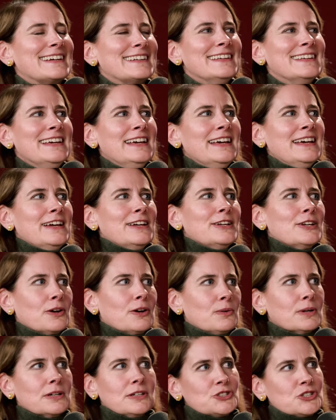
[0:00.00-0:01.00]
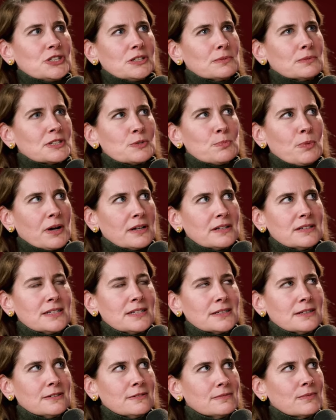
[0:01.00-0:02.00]
And, you know, she didn't
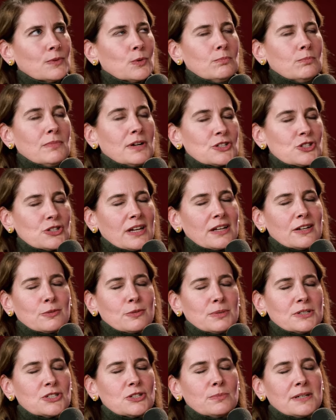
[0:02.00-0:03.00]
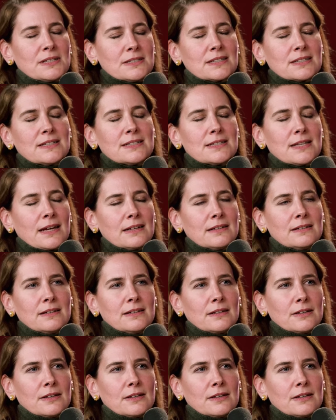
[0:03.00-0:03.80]
respond till much later, but she basically said,